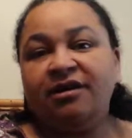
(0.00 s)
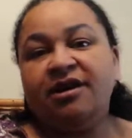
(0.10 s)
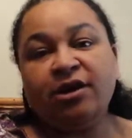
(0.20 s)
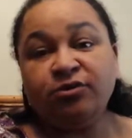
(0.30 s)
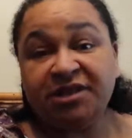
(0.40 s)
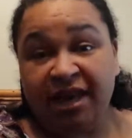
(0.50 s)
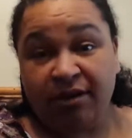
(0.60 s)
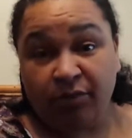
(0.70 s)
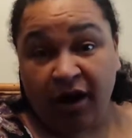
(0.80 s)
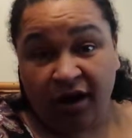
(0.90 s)
an old
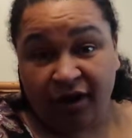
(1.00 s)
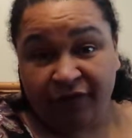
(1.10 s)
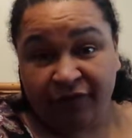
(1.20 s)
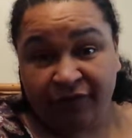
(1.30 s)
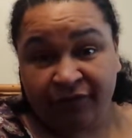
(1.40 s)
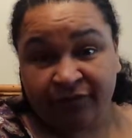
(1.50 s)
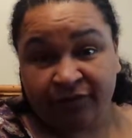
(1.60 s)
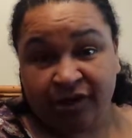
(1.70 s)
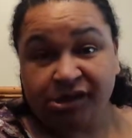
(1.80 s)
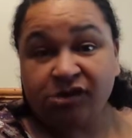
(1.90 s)
tin bath,
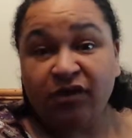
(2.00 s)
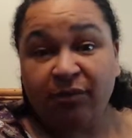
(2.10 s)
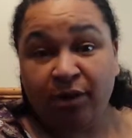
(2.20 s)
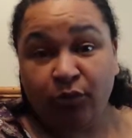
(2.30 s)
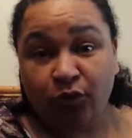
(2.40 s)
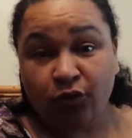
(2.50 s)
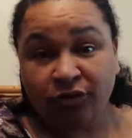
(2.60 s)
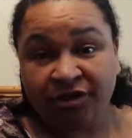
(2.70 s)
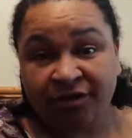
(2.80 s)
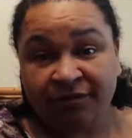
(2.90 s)
a scrubbing
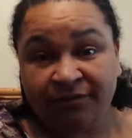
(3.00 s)
board,